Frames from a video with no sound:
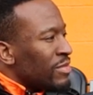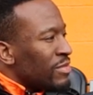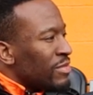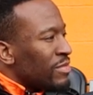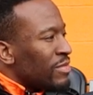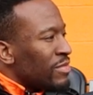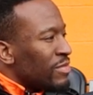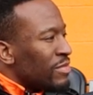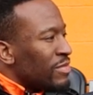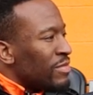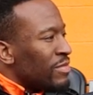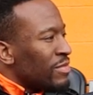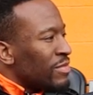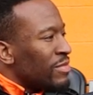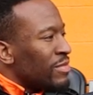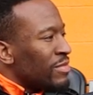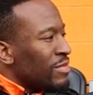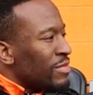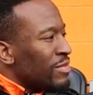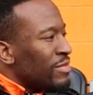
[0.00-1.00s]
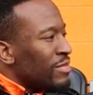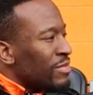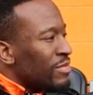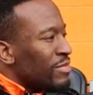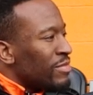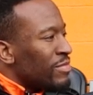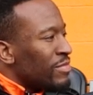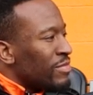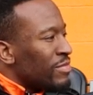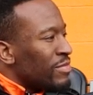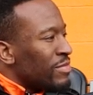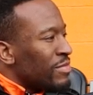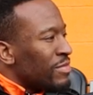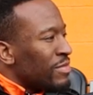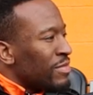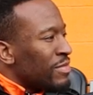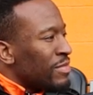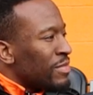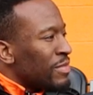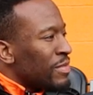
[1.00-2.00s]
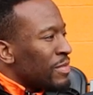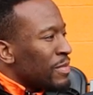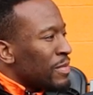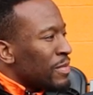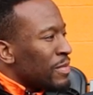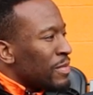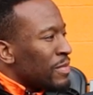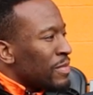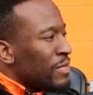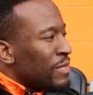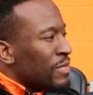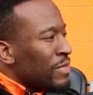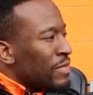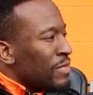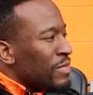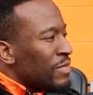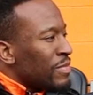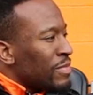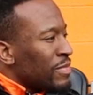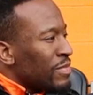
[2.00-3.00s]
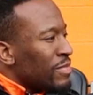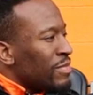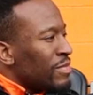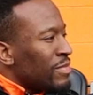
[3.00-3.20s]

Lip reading: This person isn't speaking.